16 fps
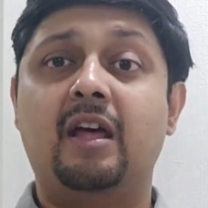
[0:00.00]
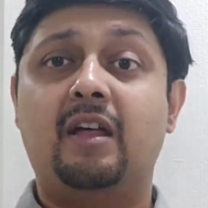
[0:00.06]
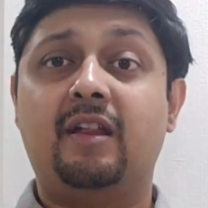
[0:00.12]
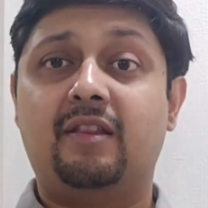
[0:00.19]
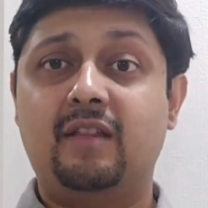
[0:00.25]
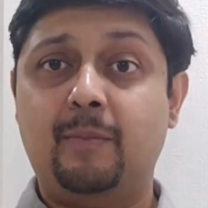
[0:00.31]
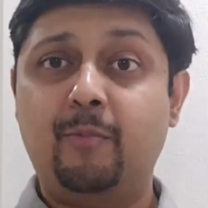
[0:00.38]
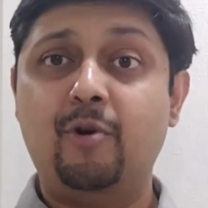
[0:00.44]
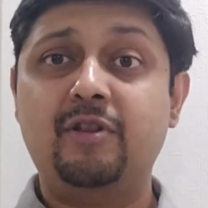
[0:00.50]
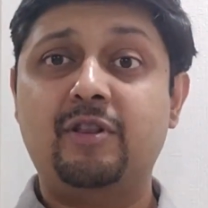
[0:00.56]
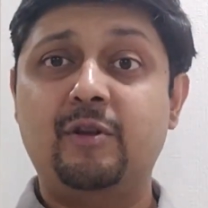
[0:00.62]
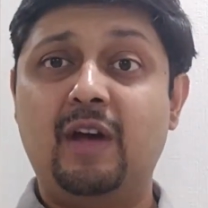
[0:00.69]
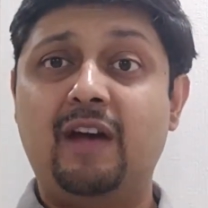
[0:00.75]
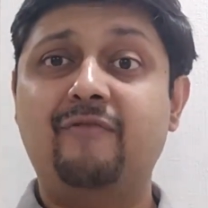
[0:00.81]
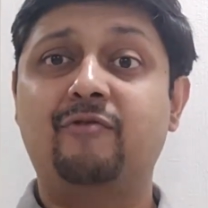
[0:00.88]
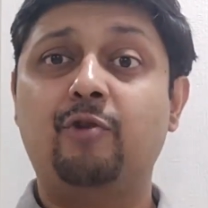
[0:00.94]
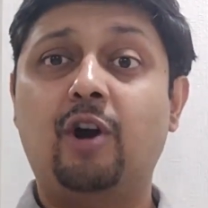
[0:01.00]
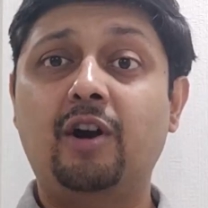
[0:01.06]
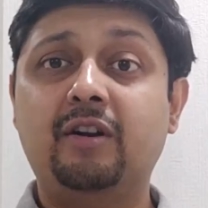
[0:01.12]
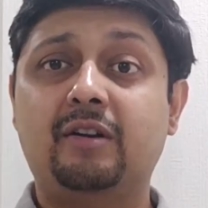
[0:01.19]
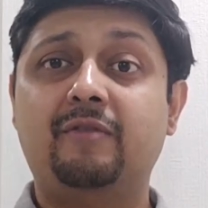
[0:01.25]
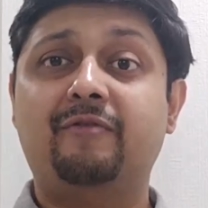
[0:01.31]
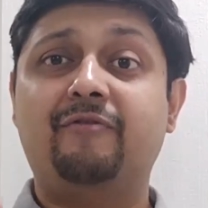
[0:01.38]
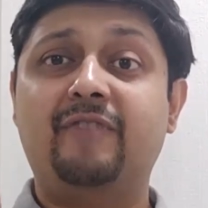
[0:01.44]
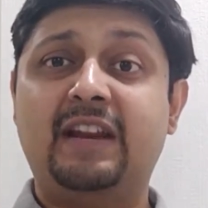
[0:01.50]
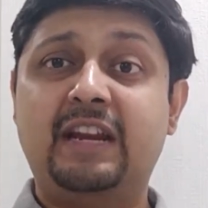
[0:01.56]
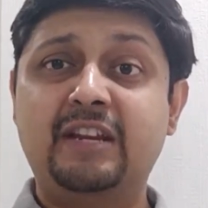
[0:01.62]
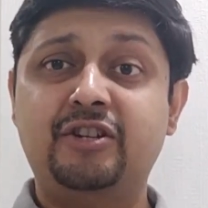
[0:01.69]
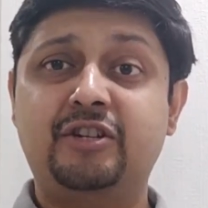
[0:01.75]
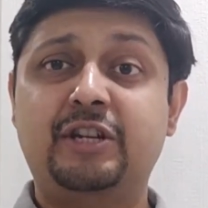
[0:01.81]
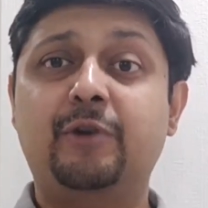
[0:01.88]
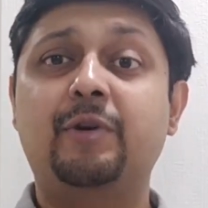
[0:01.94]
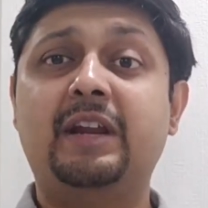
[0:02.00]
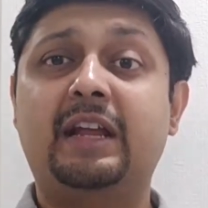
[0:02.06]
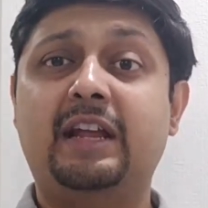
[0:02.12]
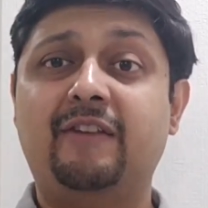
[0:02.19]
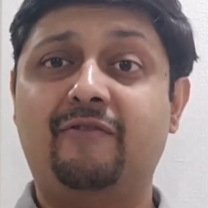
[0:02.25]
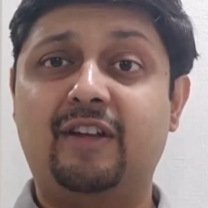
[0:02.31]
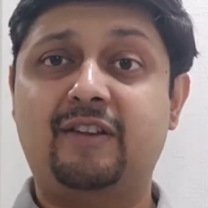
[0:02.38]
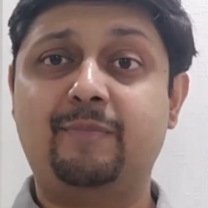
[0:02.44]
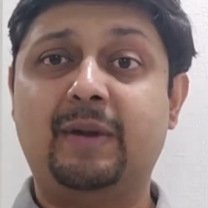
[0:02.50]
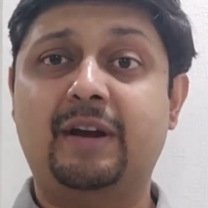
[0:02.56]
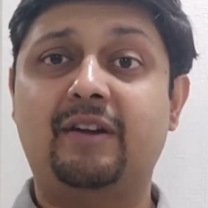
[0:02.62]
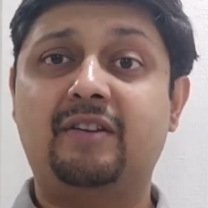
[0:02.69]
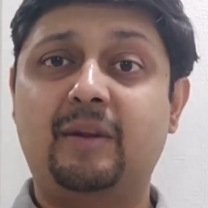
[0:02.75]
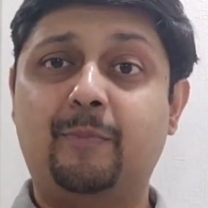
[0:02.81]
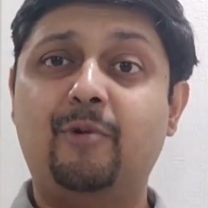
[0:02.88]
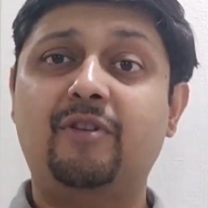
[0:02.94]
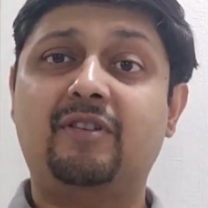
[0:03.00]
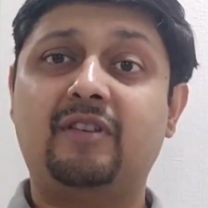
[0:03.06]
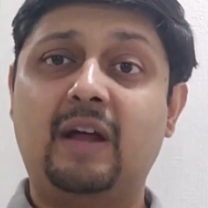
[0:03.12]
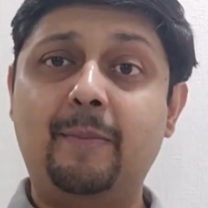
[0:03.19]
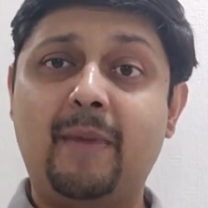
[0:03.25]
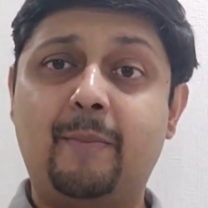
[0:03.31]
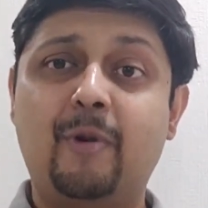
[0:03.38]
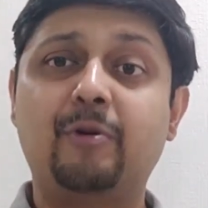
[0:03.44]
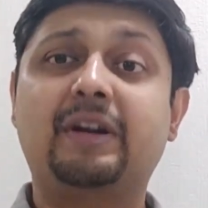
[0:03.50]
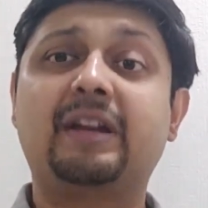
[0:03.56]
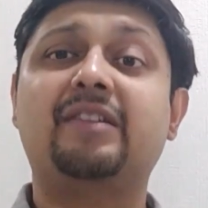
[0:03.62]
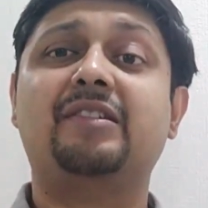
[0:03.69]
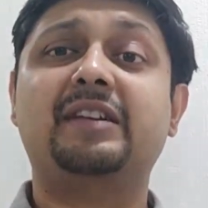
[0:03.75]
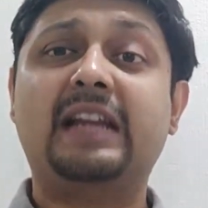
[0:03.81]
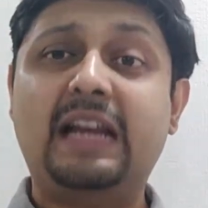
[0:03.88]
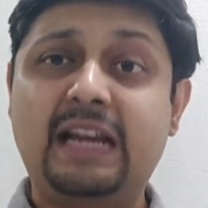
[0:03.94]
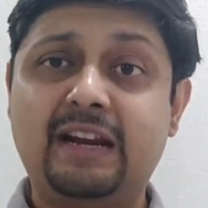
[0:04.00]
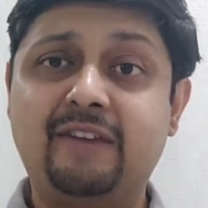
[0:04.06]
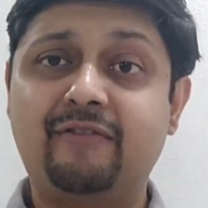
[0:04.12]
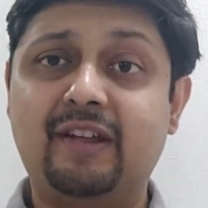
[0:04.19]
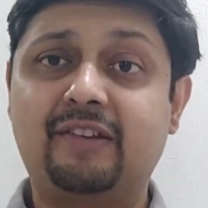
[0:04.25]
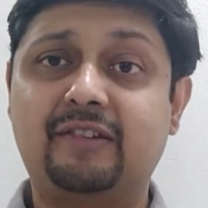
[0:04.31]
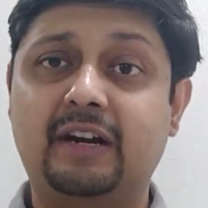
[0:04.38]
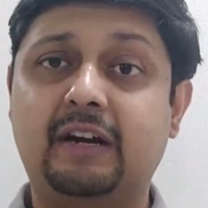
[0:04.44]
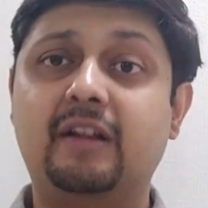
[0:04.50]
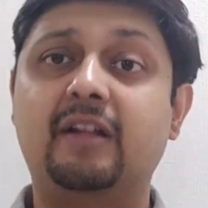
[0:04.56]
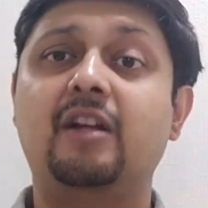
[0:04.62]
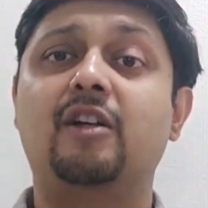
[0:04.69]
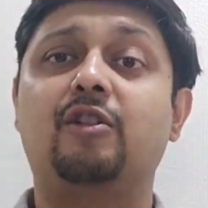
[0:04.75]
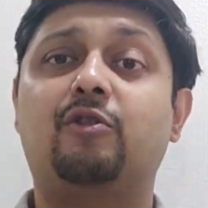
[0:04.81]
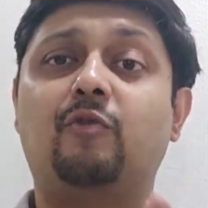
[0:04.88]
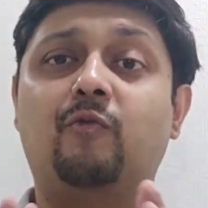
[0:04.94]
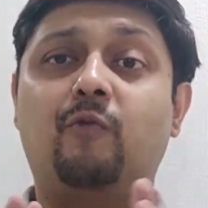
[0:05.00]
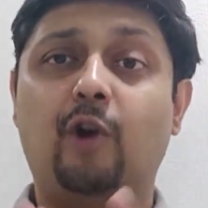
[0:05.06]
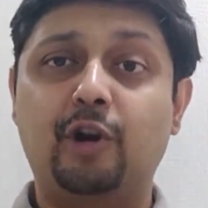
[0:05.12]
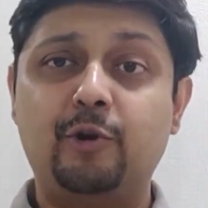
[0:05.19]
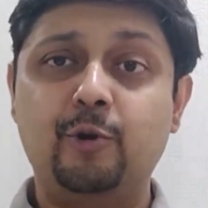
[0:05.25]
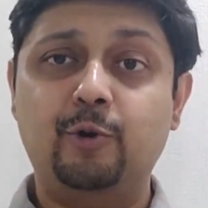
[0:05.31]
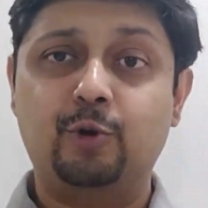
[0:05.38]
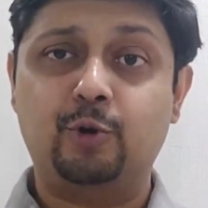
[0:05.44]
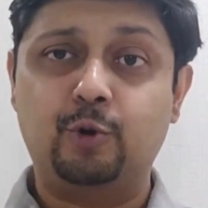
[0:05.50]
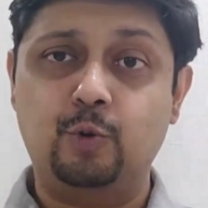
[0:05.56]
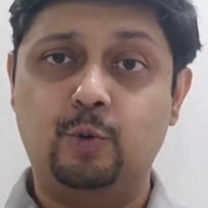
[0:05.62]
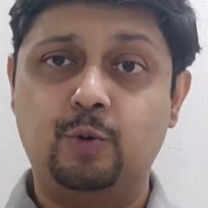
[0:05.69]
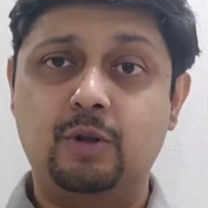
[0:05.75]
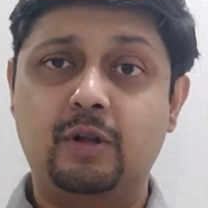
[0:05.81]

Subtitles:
Suppose you have not finished your investment. Suppose some amount is still invested. So what do?